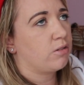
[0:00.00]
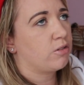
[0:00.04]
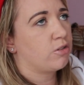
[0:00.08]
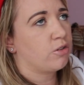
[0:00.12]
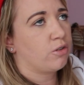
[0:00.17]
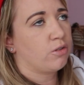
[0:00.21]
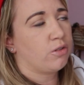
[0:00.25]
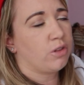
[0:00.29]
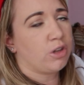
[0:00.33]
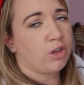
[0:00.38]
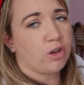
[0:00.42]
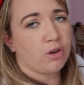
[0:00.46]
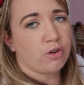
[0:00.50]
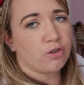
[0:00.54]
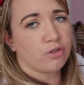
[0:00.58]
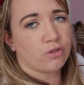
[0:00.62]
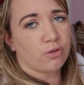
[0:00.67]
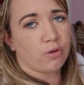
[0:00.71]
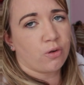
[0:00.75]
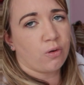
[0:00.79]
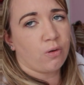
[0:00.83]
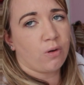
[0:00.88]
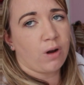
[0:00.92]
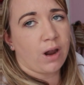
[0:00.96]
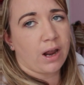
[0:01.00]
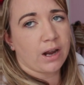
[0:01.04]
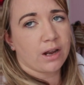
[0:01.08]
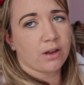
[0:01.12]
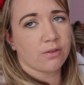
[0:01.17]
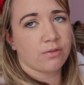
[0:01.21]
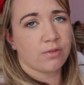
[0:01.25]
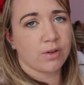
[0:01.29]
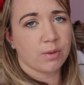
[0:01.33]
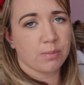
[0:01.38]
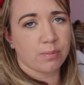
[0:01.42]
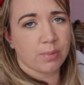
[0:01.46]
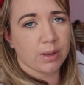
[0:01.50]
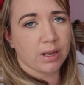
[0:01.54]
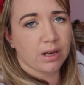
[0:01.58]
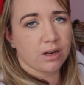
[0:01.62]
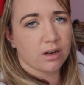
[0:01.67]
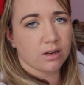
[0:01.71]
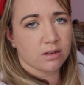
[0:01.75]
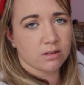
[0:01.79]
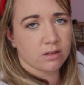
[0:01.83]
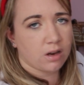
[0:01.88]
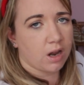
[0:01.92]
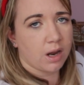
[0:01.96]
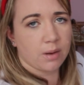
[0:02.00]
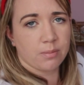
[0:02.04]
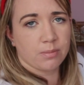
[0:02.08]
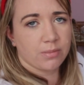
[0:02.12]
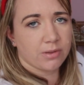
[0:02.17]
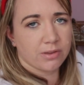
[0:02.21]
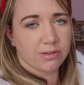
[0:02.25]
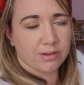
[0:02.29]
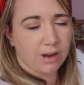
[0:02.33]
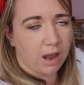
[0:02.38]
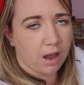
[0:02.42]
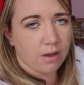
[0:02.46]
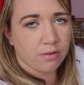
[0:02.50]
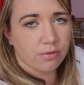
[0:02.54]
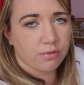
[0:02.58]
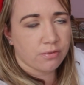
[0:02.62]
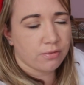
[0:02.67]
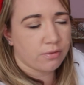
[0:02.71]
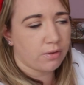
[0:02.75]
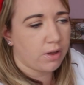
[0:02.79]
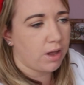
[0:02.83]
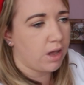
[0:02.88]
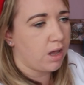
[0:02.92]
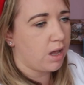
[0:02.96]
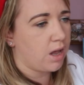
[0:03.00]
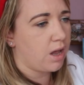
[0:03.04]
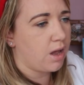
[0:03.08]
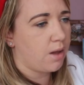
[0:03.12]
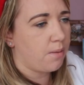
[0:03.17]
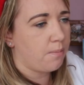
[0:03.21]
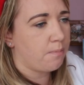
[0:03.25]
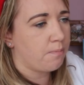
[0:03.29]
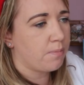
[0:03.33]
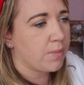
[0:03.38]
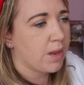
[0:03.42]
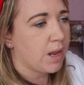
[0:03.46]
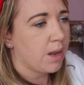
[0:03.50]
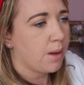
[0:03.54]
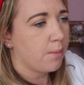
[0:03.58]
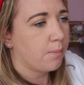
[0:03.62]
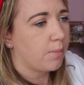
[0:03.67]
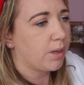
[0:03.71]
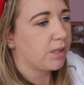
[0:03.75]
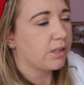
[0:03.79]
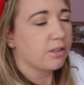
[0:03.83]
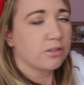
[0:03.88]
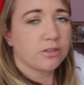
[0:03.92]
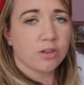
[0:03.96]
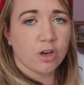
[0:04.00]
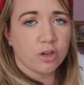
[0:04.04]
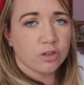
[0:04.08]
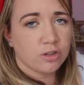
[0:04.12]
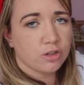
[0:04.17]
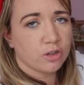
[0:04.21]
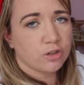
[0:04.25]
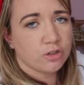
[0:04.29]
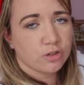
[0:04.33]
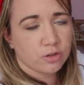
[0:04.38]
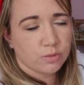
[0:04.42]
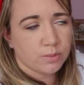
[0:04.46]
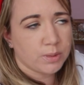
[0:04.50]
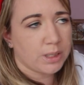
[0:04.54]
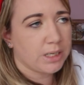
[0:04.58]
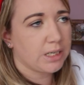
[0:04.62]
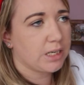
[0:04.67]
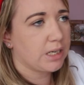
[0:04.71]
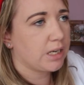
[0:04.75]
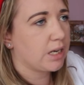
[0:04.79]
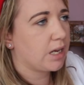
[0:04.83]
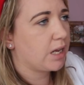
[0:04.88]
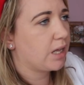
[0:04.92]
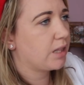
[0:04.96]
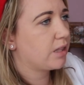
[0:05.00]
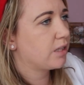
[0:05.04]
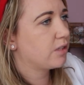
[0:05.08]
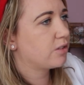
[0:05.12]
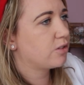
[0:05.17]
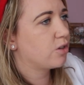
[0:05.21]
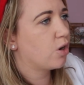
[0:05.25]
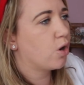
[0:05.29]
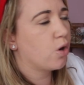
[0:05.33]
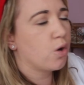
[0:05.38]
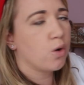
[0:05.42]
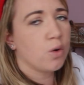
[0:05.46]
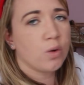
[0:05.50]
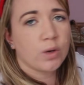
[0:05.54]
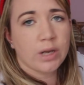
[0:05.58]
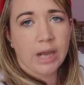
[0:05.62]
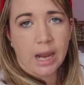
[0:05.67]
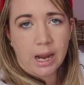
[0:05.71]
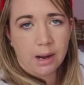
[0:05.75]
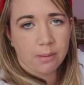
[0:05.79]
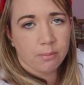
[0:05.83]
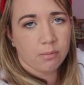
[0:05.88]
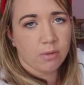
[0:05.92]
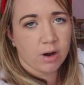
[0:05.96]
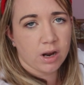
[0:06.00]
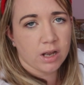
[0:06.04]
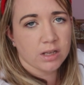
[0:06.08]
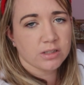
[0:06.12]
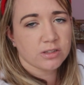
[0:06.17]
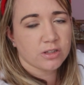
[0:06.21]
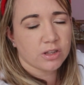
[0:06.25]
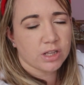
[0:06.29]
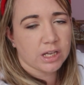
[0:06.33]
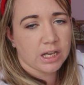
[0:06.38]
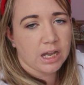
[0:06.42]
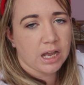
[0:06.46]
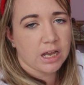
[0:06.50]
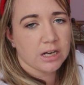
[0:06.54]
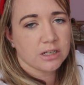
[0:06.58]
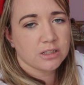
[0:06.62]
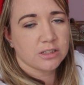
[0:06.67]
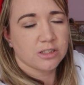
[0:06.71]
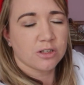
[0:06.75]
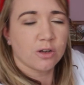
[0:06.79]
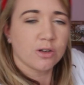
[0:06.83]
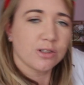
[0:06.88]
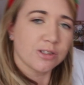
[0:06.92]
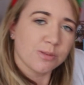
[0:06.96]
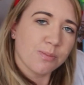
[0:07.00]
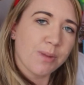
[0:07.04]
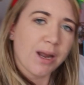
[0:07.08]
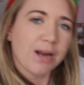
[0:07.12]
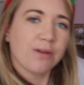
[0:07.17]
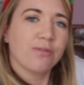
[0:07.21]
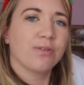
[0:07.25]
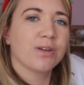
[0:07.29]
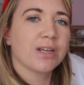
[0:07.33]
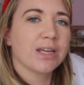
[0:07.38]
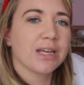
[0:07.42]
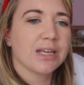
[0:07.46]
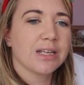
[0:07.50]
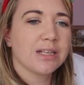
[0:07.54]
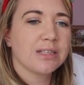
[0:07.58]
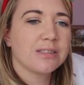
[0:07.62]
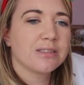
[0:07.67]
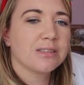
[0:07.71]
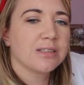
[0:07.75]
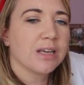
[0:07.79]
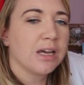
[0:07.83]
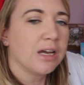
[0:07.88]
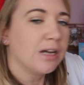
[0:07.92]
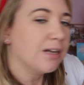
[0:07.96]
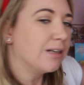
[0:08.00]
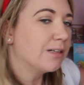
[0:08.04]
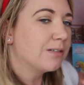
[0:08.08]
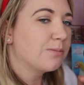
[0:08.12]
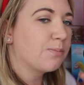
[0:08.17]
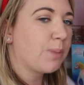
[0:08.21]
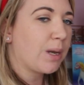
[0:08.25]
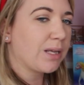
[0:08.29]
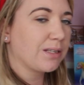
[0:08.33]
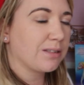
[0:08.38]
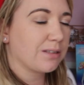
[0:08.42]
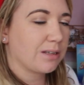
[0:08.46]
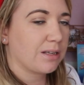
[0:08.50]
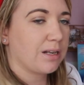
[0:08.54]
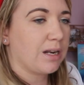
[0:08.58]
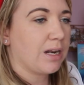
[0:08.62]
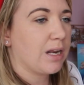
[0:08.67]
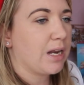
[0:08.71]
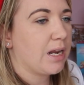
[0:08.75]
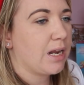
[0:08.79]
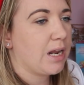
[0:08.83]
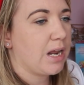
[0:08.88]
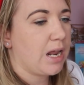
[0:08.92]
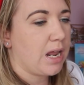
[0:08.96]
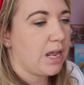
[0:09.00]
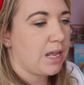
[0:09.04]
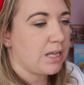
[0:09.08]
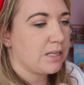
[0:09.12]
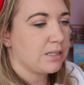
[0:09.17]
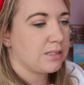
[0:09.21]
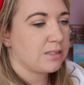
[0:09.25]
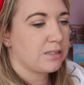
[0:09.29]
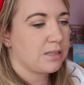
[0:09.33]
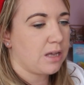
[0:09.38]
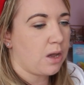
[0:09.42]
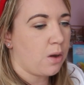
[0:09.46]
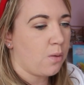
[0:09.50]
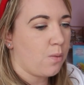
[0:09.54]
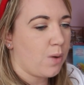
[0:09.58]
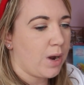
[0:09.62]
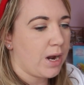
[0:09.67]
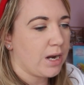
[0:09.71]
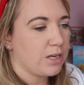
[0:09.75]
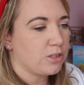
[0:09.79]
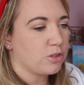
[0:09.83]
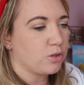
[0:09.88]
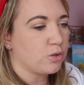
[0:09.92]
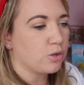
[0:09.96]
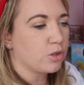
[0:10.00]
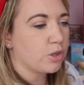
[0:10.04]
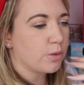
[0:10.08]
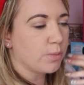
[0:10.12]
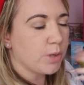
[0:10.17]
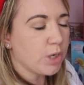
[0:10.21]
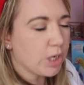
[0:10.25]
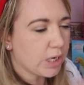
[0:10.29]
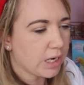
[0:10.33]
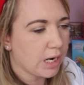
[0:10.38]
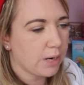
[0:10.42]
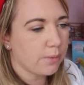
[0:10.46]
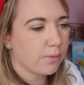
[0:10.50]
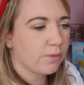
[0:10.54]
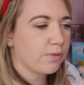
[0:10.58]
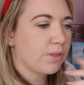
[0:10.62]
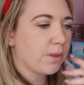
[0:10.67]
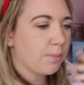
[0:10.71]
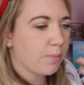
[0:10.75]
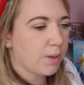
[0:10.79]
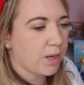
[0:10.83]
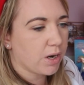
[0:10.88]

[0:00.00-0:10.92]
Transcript: do the usual like Fitbit type stuff, but there's no social media, there's no camera, so they can't, so it's made for kids basically as a way to communicate with their